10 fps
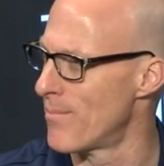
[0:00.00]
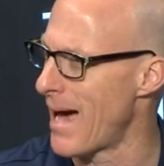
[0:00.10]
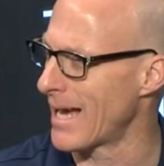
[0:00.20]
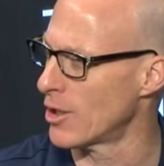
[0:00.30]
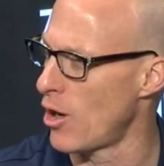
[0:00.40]

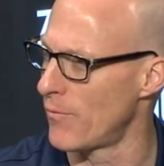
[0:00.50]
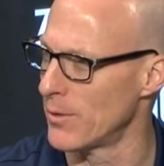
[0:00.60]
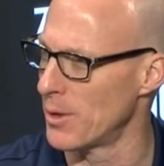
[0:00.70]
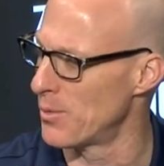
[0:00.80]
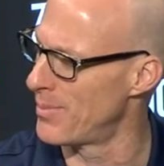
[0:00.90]
backing off a
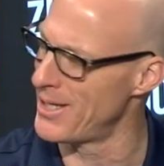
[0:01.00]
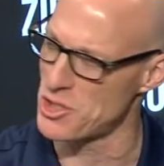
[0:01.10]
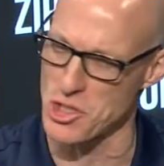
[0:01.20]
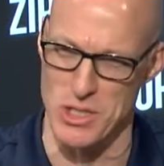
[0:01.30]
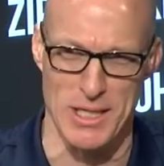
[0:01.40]
little bit
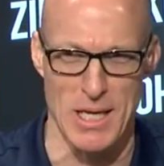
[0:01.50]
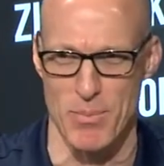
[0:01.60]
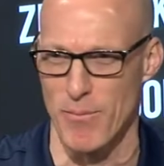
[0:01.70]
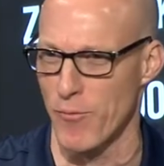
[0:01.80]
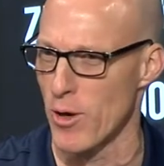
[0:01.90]
just to keep
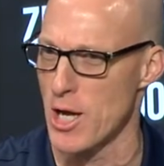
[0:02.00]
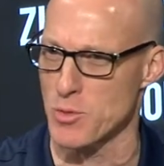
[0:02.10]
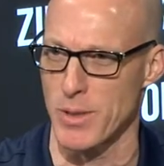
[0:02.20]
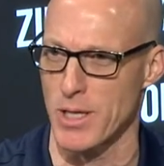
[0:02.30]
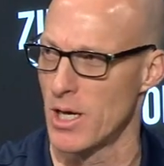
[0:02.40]
them
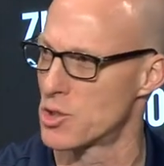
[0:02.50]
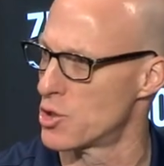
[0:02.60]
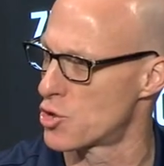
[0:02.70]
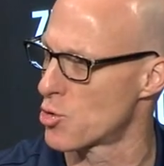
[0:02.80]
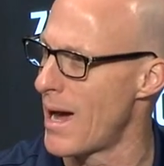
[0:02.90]
fresh because of
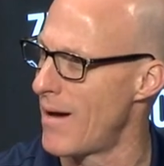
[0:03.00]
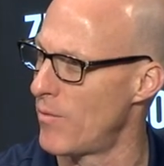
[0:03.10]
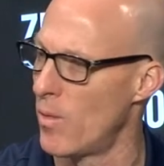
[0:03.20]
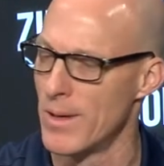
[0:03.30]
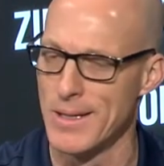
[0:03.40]
the
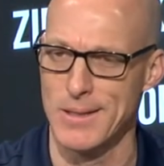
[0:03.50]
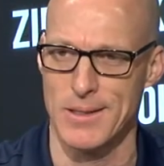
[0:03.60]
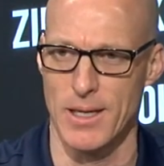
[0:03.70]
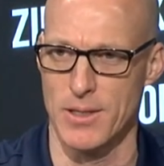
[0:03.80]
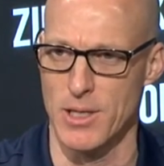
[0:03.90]
travel,
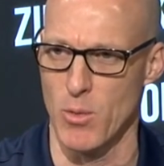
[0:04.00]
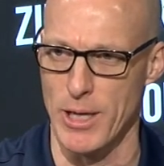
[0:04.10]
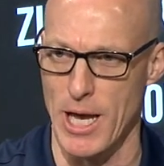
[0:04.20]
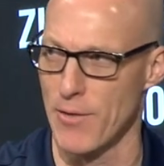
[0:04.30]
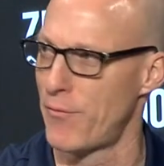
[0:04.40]
and we
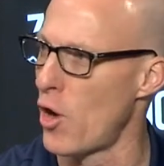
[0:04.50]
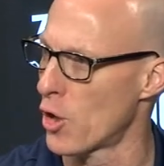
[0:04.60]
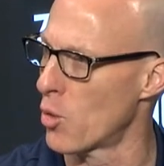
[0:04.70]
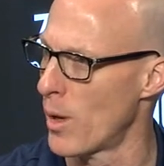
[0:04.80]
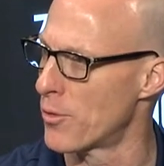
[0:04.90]
kind of fought
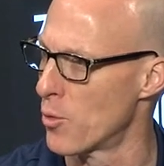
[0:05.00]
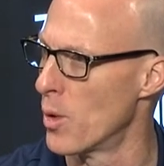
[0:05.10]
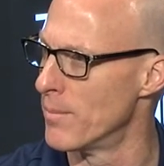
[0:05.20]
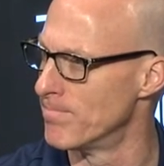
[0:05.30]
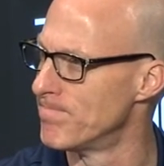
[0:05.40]
our way through it.